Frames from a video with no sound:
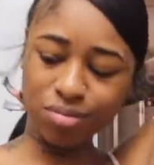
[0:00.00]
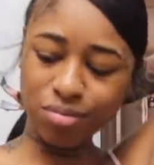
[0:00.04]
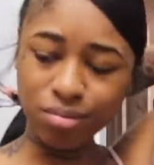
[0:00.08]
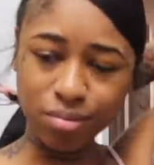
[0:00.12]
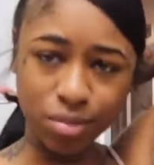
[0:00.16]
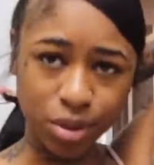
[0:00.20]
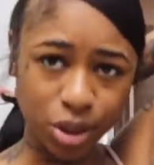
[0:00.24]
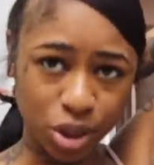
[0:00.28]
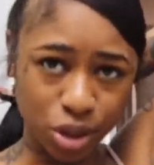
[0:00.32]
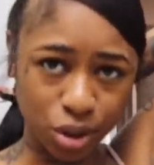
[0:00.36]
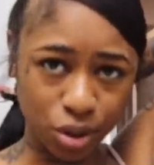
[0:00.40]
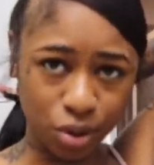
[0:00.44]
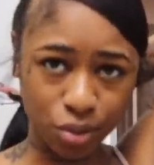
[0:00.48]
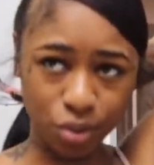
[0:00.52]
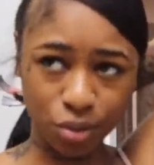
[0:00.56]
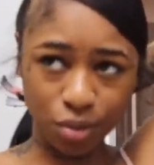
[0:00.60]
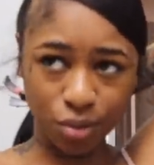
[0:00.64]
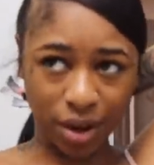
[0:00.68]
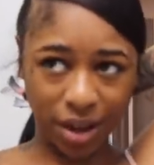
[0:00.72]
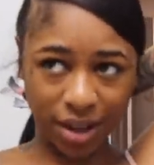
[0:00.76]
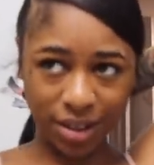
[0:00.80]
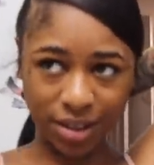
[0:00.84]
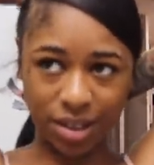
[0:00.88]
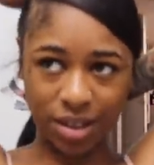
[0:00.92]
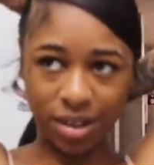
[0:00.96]
bitch who
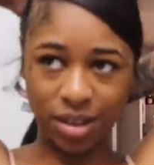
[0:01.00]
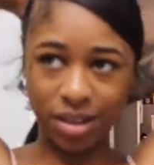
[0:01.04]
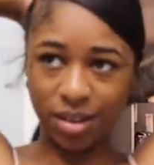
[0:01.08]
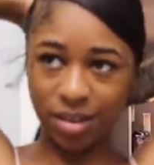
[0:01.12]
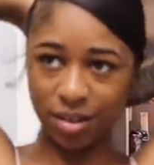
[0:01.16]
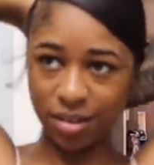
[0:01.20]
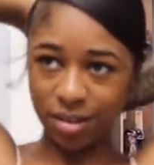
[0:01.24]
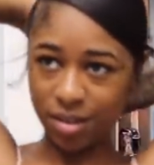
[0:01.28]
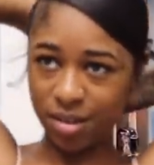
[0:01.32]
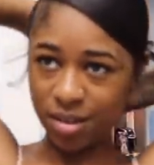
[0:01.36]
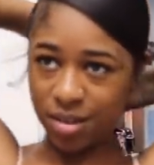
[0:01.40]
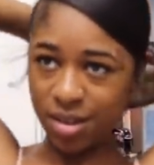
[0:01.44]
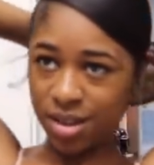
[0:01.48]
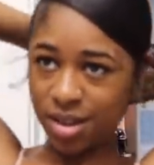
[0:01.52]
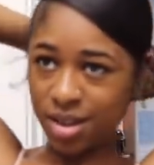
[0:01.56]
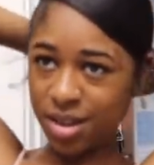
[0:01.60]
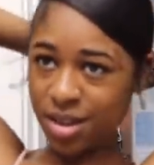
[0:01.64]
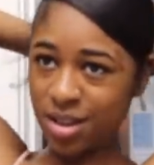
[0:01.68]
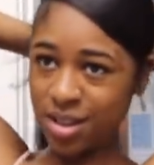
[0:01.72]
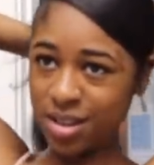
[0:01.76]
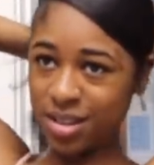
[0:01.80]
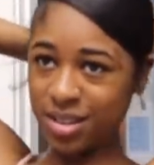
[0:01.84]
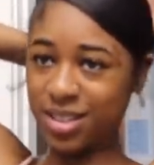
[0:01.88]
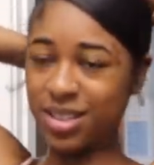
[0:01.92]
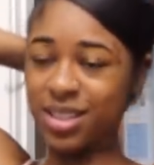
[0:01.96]
I need
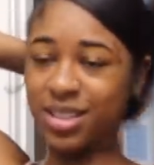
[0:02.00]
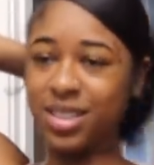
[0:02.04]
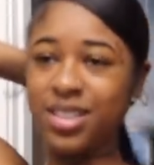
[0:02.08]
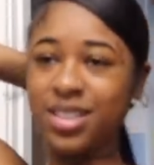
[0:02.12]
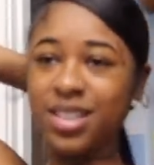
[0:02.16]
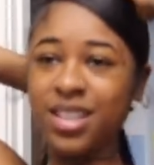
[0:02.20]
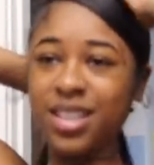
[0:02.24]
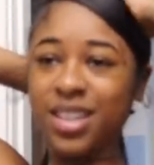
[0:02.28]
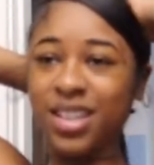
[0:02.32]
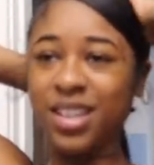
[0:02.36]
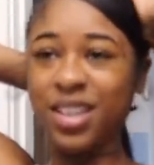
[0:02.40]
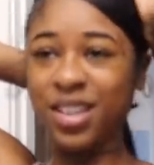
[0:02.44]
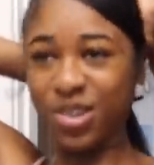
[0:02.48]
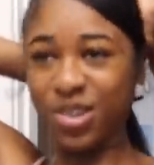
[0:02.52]
to see